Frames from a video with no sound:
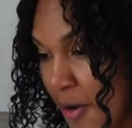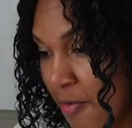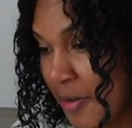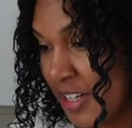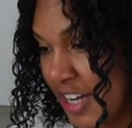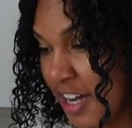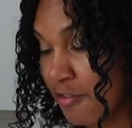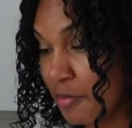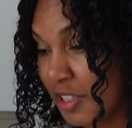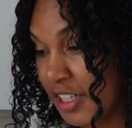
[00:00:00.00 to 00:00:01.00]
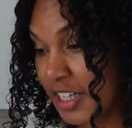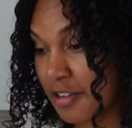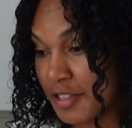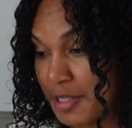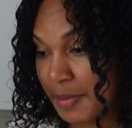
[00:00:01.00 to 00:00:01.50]
about my dad from cleaning
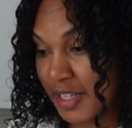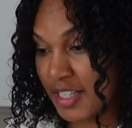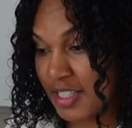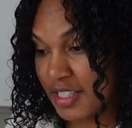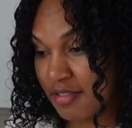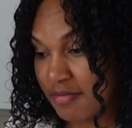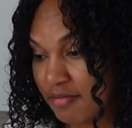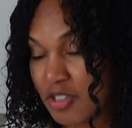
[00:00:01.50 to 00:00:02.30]
out his place.